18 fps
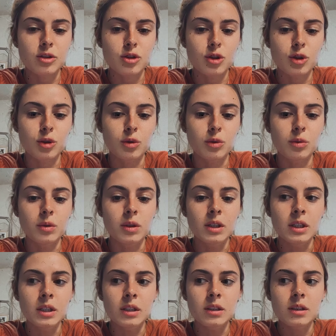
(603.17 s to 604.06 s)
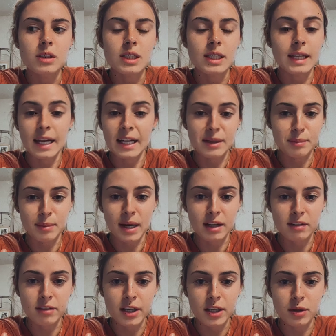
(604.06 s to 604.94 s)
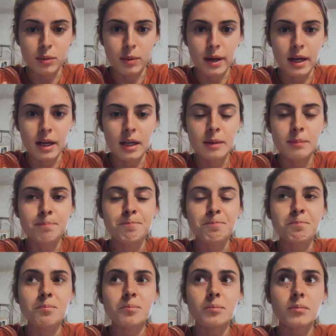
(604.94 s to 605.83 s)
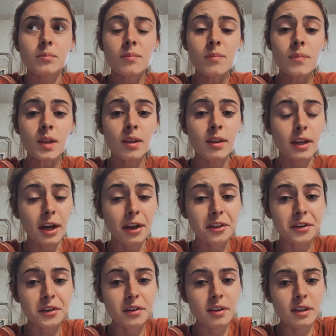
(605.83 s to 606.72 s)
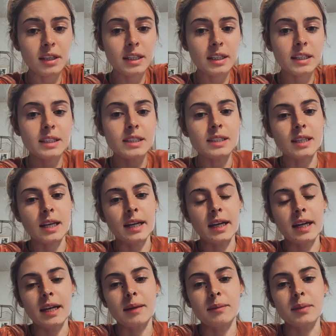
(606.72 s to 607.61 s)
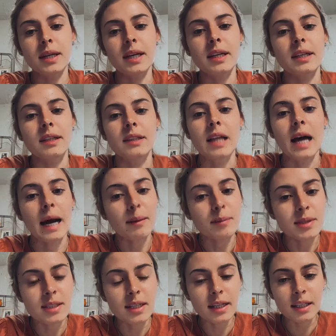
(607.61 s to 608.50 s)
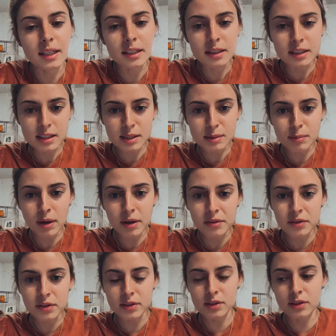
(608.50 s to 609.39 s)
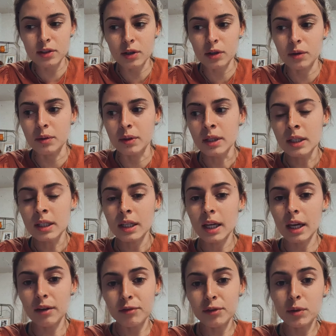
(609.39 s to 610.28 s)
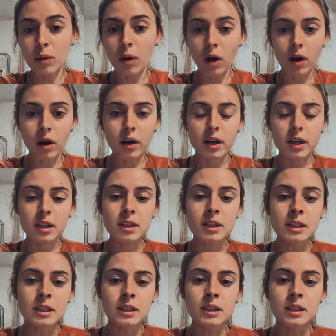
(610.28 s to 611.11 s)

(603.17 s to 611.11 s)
to get it back right away. The other thing is I am getting labs taken this month. So if you are